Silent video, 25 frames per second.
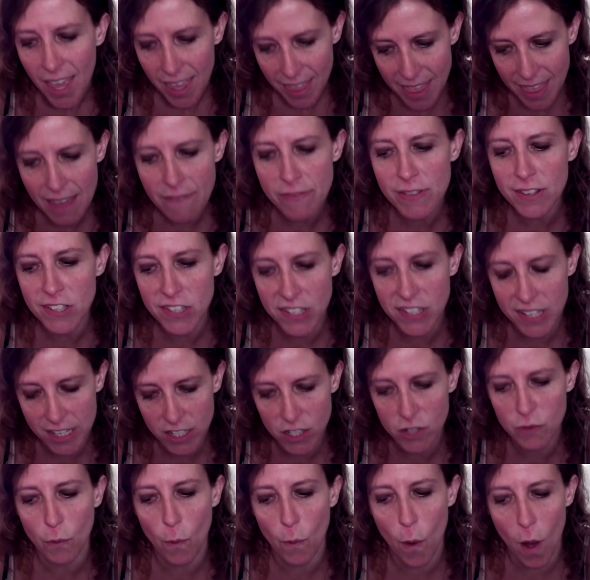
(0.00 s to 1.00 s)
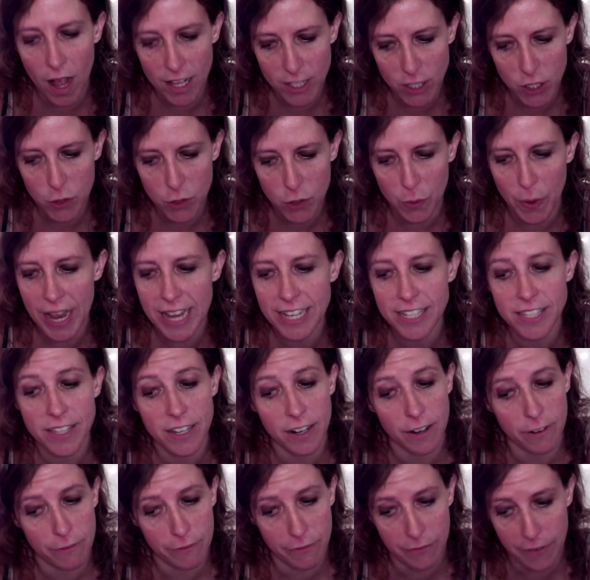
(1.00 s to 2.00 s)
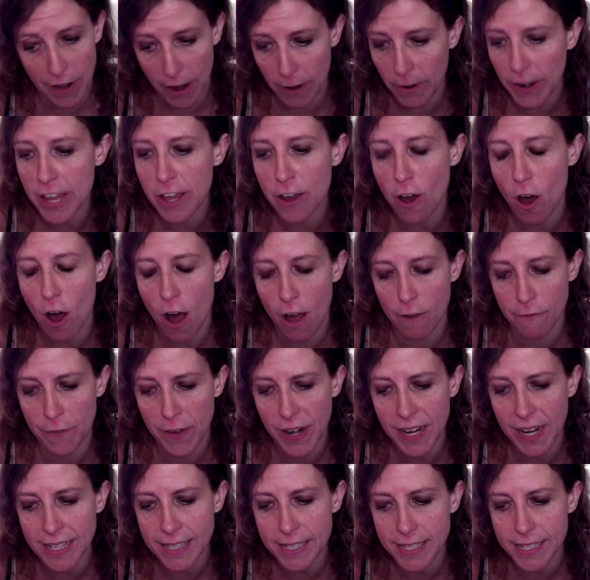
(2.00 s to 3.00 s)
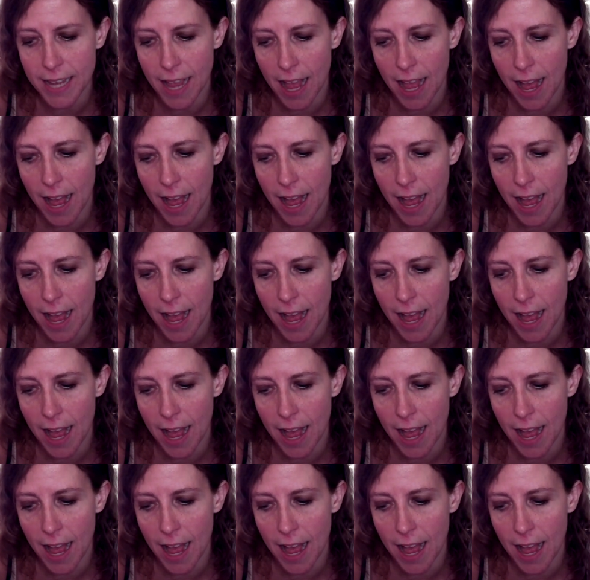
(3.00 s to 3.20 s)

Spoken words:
They have the Six of Wands twice. They're very confident.